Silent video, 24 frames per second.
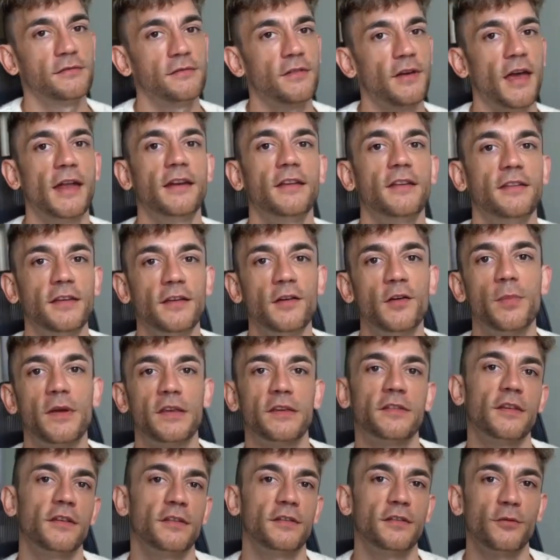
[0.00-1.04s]
any single
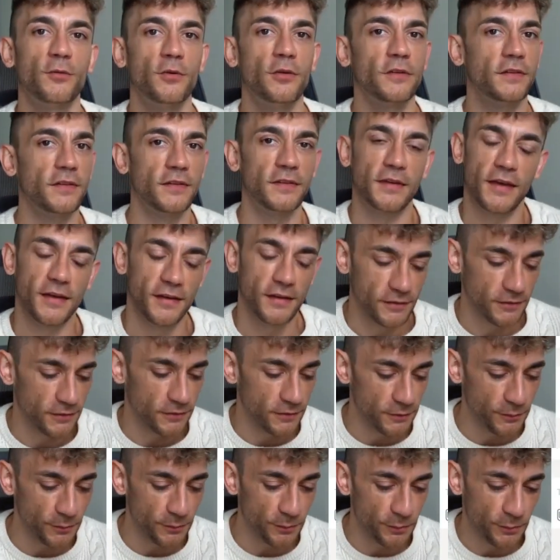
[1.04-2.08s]
business that wants to get
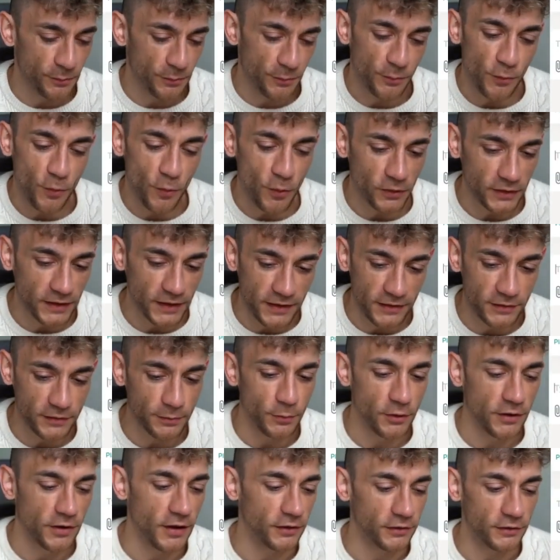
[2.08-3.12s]
more leads,
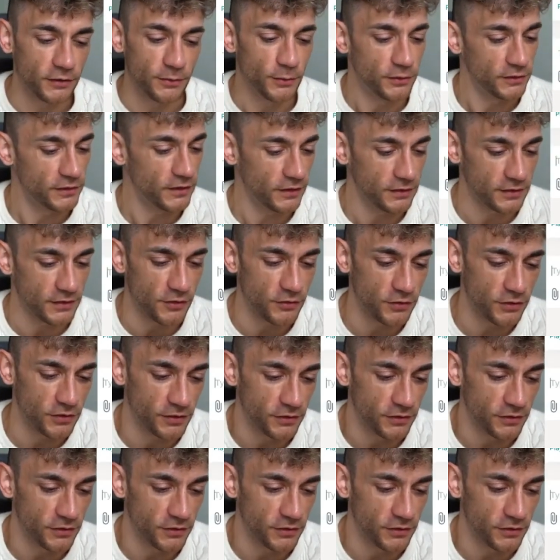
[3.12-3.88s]
more customers, etc.